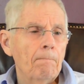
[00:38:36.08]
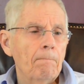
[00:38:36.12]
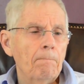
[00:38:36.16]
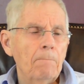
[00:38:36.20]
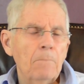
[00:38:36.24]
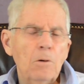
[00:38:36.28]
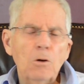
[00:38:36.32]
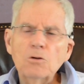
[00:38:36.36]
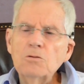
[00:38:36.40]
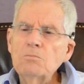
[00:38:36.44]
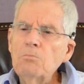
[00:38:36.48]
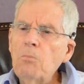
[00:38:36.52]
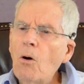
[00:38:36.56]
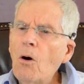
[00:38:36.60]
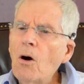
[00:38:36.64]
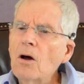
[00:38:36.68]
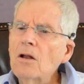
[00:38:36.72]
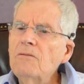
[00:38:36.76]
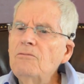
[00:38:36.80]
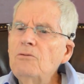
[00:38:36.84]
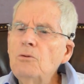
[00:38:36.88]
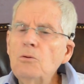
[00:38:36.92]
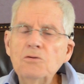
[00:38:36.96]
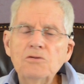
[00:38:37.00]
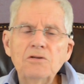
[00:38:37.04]
Because part
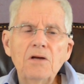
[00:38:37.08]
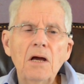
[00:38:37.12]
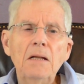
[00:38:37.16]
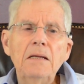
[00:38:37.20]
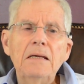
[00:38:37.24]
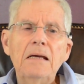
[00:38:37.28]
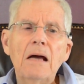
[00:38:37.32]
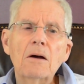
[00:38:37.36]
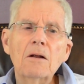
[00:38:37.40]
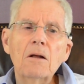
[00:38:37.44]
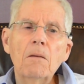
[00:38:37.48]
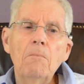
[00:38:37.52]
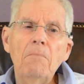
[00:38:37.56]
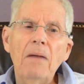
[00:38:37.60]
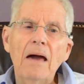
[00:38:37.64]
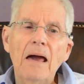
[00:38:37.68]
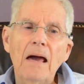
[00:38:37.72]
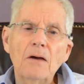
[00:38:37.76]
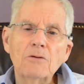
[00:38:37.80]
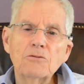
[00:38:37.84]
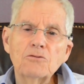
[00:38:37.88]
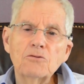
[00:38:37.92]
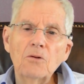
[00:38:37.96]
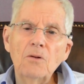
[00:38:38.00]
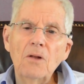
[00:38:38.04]
of you is getting out of
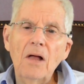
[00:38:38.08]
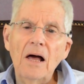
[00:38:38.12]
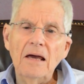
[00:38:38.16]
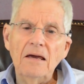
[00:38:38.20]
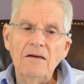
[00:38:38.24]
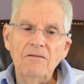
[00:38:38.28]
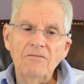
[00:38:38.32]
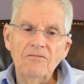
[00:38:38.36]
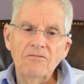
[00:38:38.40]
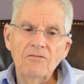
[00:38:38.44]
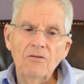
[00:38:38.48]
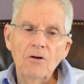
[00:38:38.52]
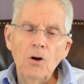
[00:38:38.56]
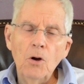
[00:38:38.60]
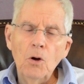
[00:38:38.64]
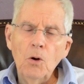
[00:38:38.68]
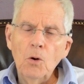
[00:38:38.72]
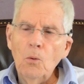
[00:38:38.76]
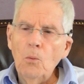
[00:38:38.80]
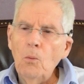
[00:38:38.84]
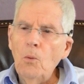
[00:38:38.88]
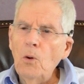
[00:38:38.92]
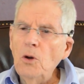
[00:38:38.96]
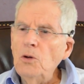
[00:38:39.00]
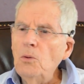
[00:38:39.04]
past life.
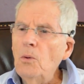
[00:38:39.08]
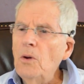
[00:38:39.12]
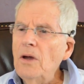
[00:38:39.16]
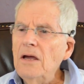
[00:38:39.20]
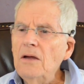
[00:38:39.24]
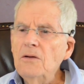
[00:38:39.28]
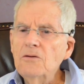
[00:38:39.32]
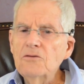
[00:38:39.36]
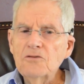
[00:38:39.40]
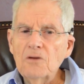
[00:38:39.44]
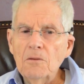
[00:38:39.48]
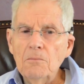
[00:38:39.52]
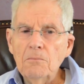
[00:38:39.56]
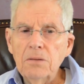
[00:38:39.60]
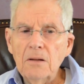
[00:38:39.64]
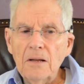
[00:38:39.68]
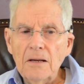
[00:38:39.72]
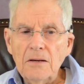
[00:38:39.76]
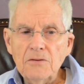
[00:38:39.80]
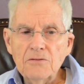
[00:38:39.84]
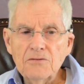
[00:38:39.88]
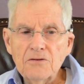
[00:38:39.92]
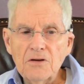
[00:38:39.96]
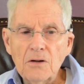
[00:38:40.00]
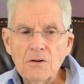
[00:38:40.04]
We were in
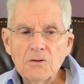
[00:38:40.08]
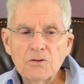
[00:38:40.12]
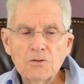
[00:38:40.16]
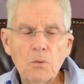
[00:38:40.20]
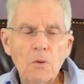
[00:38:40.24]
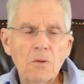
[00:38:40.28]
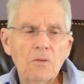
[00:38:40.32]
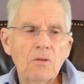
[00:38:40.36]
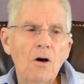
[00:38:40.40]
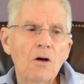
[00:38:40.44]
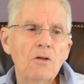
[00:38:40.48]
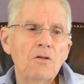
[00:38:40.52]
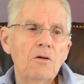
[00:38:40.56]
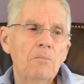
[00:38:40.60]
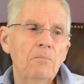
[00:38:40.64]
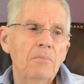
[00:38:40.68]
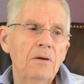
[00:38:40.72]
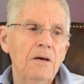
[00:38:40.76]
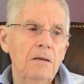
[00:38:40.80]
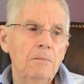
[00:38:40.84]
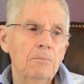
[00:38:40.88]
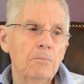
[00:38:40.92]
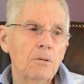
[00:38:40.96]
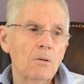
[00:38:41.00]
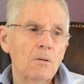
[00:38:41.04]
someplace else with other
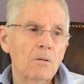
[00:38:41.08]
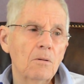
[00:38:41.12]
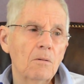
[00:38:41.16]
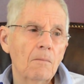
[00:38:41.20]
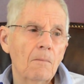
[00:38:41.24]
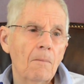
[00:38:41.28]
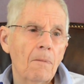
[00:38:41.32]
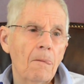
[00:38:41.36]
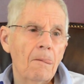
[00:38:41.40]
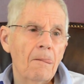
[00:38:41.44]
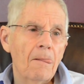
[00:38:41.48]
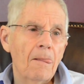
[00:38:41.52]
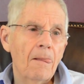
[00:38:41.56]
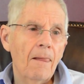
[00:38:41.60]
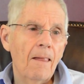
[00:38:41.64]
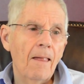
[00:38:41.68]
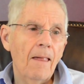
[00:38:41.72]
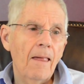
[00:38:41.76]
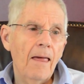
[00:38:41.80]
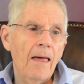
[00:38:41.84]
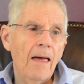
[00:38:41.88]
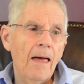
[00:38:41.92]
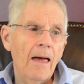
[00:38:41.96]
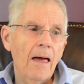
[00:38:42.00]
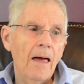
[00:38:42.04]
people.
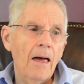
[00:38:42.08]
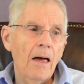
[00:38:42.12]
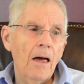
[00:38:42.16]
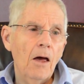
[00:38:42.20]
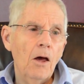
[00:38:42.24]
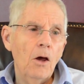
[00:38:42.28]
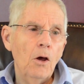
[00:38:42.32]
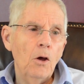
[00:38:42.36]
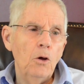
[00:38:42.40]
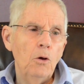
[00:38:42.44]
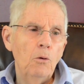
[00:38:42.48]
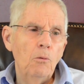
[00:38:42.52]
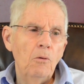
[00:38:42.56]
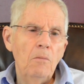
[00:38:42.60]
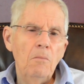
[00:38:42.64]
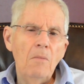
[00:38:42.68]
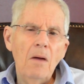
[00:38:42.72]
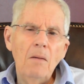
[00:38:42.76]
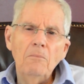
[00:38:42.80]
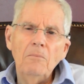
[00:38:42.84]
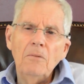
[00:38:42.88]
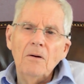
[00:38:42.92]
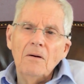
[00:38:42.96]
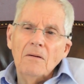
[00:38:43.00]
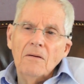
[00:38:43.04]
You
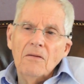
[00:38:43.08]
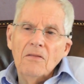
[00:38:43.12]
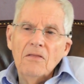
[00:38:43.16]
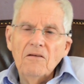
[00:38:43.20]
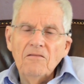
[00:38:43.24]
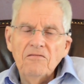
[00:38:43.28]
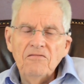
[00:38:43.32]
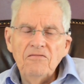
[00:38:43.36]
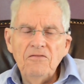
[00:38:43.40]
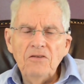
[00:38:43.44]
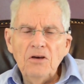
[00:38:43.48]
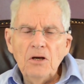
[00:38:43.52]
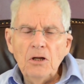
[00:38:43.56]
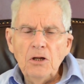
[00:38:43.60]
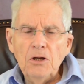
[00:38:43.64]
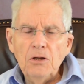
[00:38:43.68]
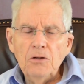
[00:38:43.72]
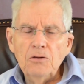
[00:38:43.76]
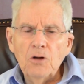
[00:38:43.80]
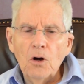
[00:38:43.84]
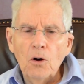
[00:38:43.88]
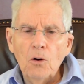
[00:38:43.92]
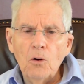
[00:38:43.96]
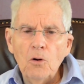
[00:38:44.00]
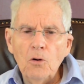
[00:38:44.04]
remember the feeling
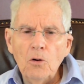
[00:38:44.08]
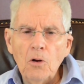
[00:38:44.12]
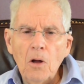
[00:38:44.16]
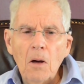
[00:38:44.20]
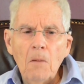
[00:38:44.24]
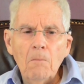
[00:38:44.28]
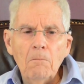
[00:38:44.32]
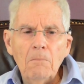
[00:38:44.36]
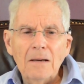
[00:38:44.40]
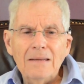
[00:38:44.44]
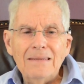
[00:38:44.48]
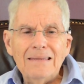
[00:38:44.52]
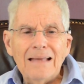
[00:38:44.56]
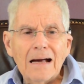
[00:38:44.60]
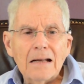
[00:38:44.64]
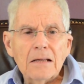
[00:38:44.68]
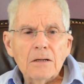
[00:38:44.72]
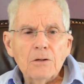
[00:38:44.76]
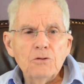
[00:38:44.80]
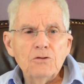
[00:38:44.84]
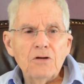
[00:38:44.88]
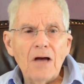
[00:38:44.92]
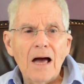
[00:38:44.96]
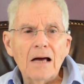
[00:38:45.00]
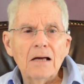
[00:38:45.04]
tone, but not
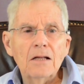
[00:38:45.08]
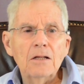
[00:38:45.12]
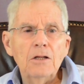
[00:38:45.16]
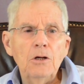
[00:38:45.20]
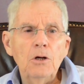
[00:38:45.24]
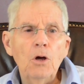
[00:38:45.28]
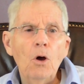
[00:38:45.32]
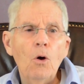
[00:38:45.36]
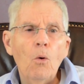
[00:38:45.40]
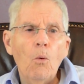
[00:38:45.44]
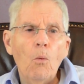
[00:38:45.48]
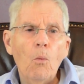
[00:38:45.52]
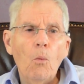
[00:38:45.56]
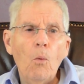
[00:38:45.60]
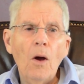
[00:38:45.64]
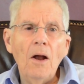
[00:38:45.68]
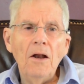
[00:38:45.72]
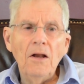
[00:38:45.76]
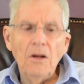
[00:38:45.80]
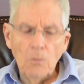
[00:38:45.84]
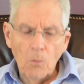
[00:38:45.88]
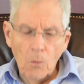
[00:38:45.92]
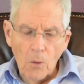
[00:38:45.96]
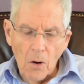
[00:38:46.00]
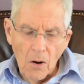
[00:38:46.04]
exactly
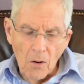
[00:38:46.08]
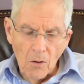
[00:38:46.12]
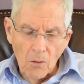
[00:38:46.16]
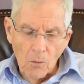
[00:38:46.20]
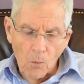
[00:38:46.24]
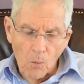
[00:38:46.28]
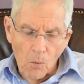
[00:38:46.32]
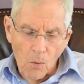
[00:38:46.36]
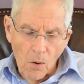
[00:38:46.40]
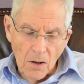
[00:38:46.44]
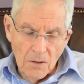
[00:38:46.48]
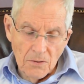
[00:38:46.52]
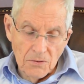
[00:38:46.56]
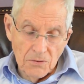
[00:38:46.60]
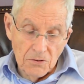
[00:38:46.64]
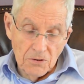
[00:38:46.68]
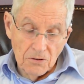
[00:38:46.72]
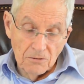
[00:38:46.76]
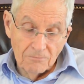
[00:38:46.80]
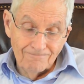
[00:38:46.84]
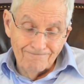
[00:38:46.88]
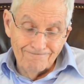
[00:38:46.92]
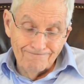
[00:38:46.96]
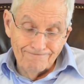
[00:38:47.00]
when and where it was.